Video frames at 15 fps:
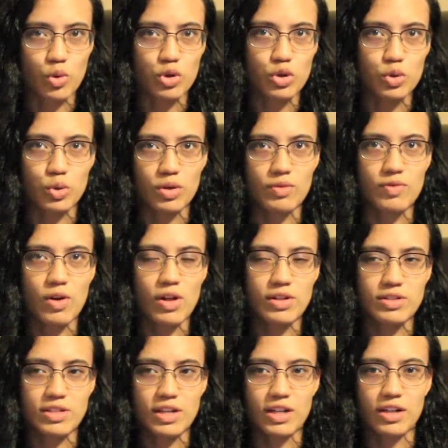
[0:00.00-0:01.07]
or you could
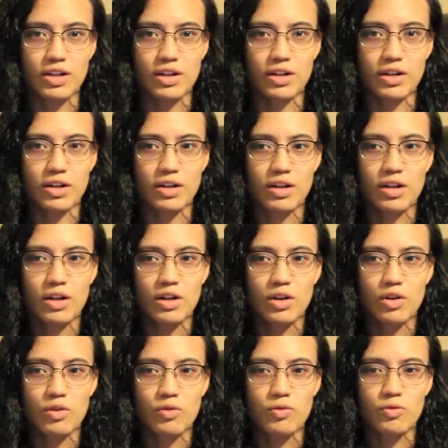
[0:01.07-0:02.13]
volunteer
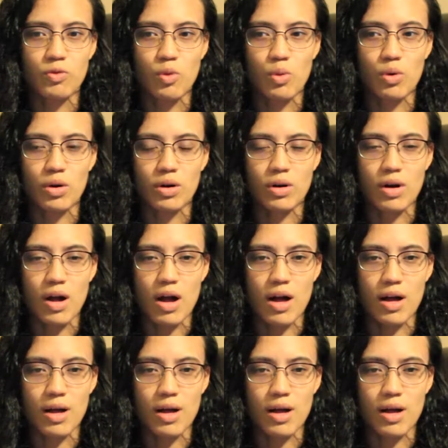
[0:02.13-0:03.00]
for